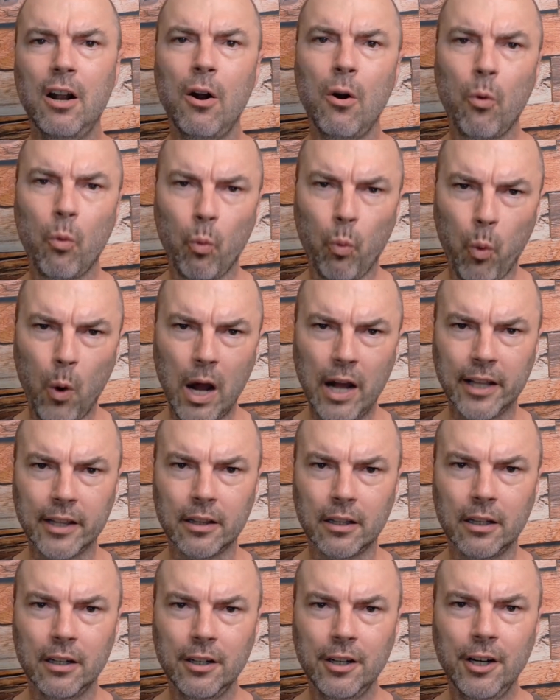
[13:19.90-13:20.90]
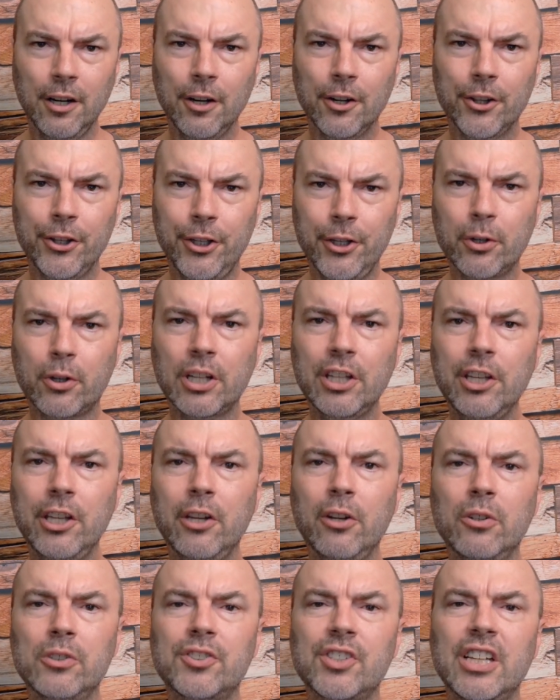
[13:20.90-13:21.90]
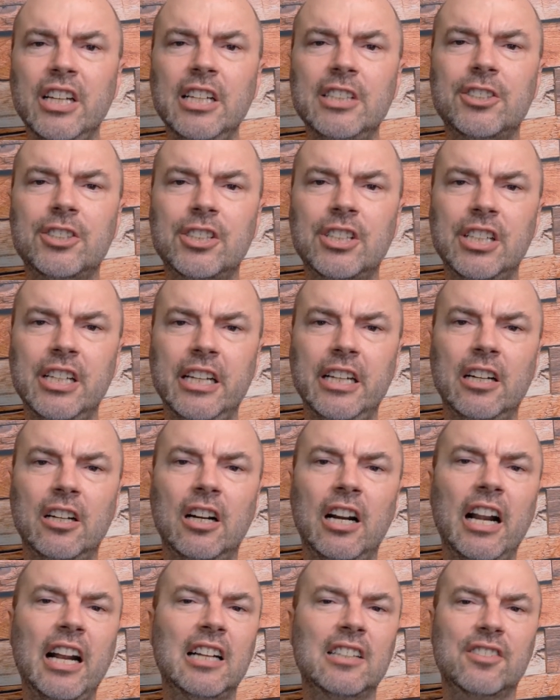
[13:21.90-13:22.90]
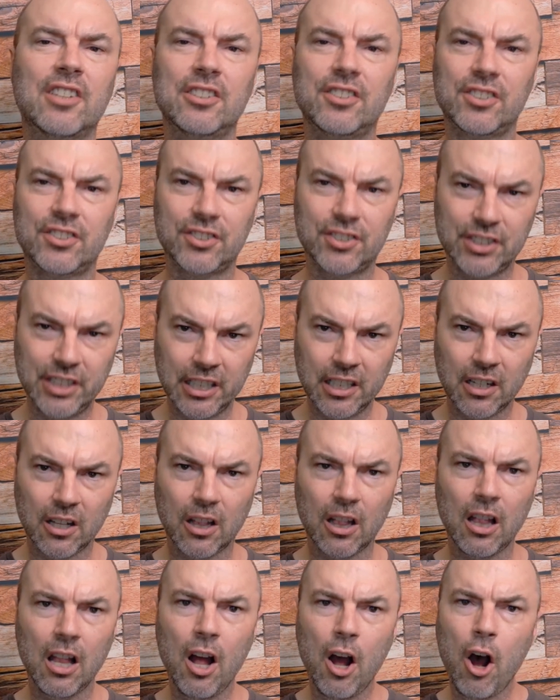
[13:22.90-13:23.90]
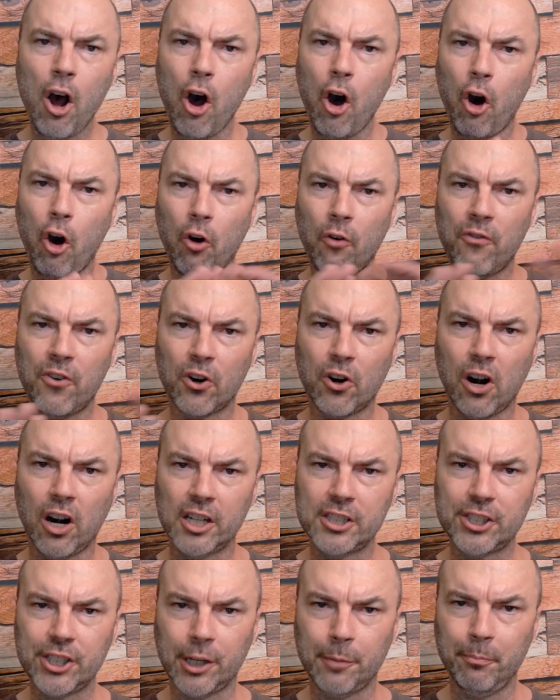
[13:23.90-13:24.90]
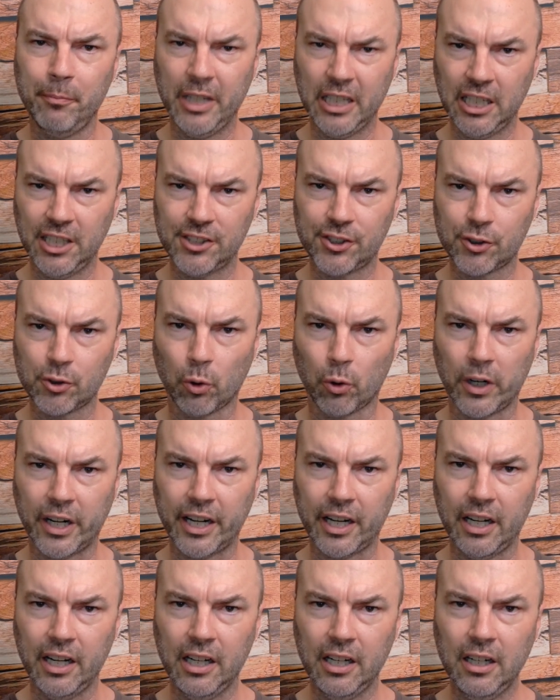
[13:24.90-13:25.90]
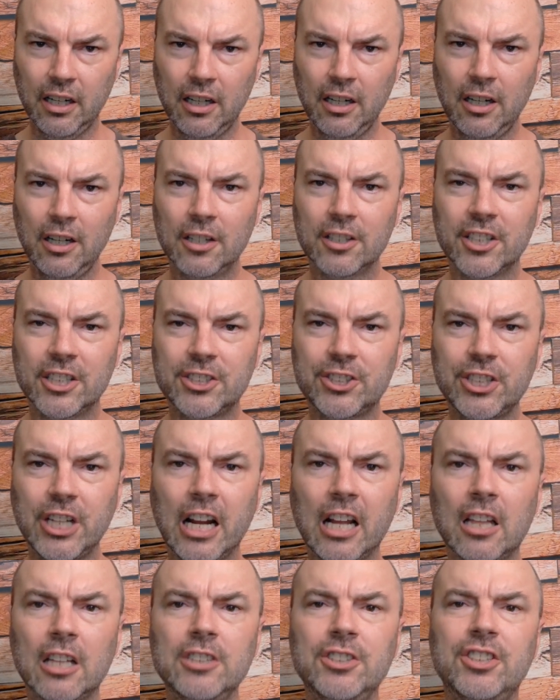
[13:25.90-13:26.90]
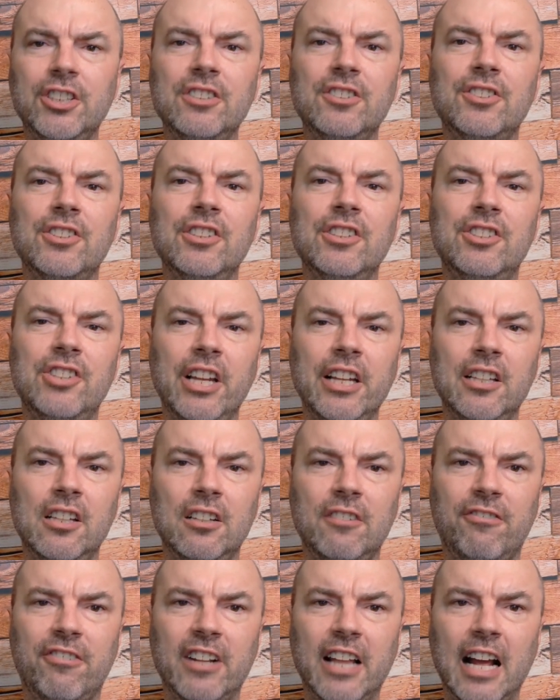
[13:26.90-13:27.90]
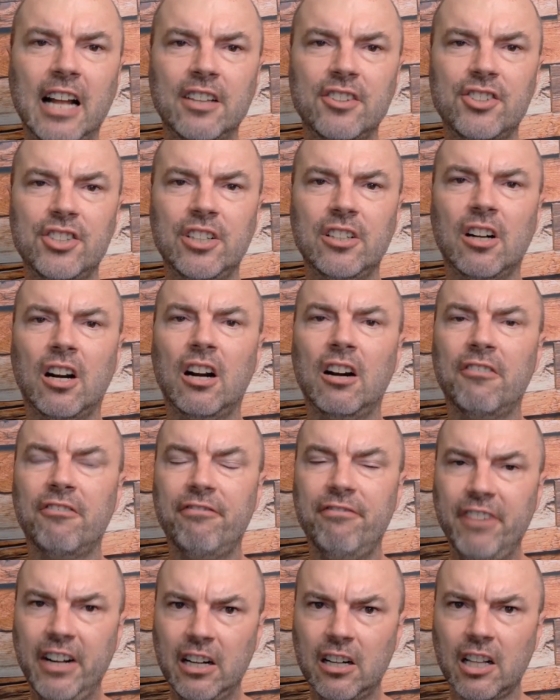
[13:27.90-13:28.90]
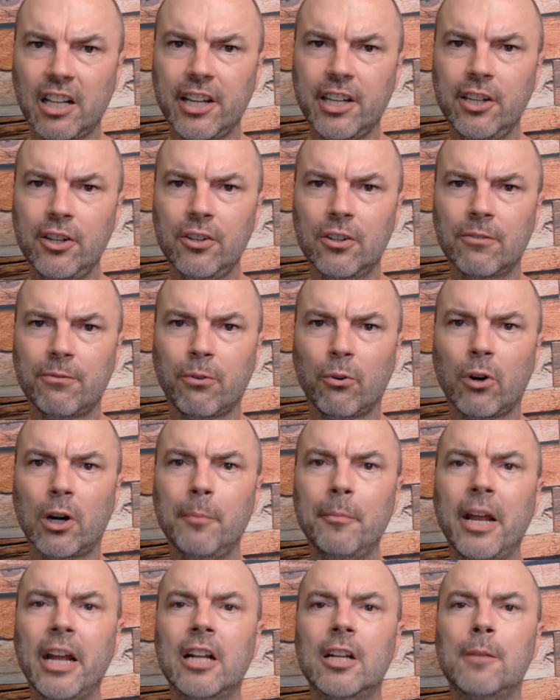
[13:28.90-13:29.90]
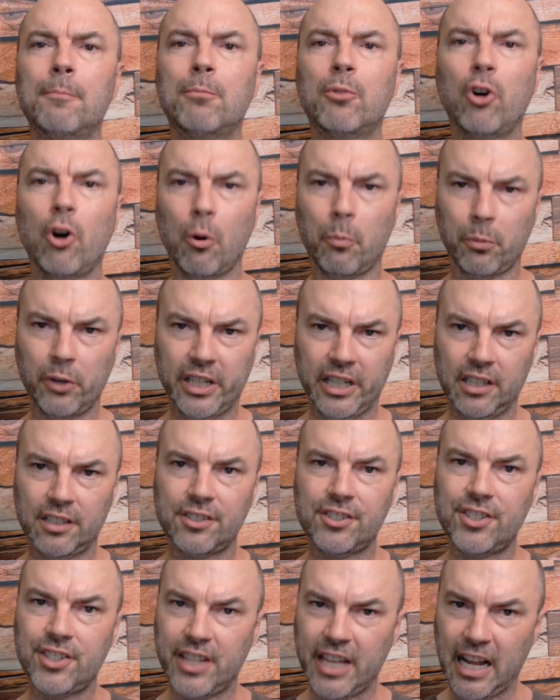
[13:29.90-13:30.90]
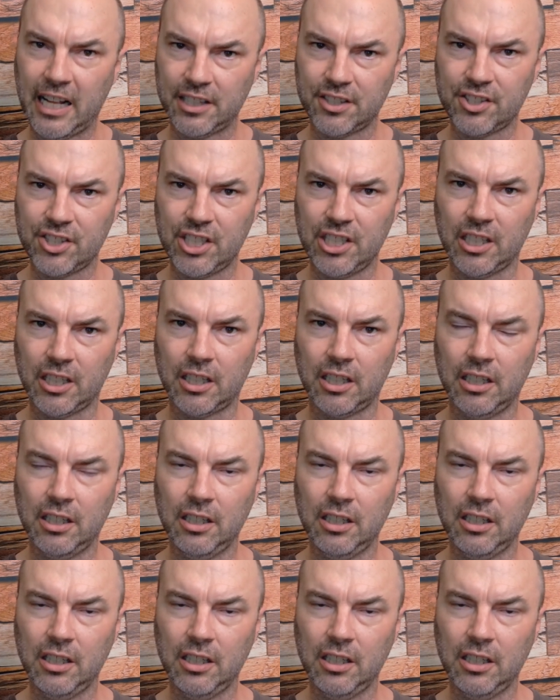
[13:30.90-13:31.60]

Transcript: 1. You can use each tier as a single overarching mini-story. The challenges intended for that tier are fairly uniform and appropriate to that tier.